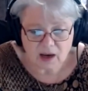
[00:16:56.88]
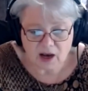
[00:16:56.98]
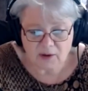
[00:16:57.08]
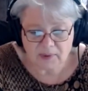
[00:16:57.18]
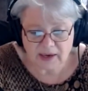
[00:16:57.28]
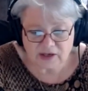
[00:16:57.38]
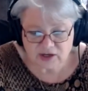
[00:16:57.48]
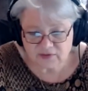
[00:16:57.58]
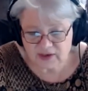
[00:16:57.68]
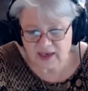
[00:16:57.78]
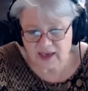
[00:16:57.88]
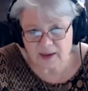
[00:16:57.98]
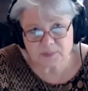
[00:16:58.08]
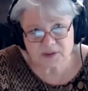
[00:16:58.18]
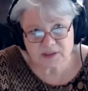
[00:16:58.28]
HIV,
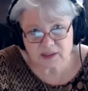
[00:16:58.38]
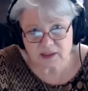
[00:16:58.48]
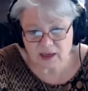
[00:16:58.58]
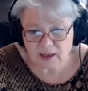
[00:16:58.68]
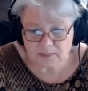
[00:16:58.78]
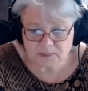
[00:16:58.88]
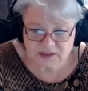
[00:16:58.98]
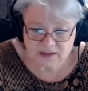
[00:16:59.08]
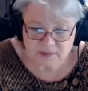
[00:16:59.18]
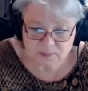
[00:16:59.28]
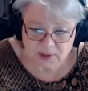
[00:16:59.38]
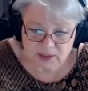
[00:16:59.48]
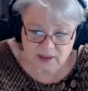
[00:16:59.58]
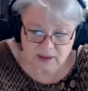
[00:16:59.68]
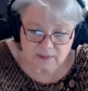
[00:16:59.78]
Hep C, Hep
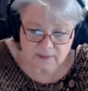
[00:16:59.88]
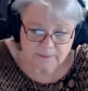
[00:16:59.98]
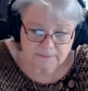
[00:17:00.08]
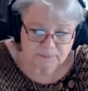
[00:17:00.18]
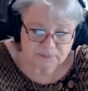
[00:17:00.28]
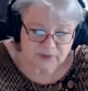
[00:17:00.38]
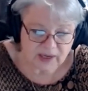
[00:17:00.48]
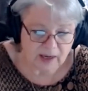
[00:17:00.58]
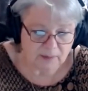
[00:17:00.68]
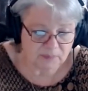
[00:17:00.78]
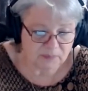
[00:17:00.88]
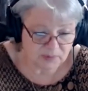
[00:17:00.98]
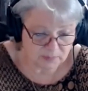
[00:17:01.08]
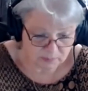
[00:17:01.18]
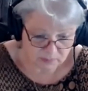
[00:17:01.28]
B.
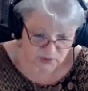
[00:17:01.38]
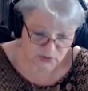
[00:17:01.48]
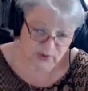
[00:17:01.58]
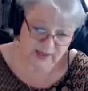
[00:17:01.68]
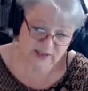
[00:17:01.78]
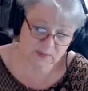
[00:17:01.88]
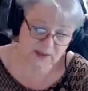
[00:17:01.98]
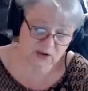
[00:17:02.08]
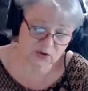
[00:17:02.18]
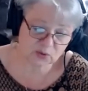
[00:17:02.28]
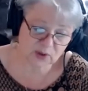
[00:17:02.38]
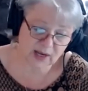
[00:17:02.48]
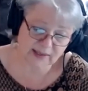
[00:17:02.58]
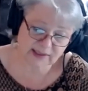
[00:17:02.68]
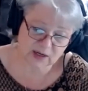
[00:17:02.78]
They're transmitted through
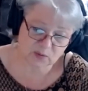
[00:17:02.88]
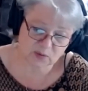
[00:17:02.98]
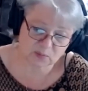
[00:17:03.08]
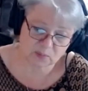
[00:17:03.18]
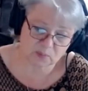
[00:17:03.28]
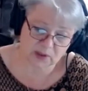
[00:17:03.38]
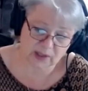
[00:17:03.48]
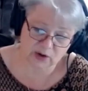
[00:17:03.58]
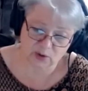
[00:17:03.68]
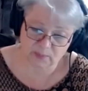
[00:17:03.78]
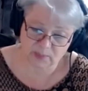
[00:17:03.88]
contact with blood or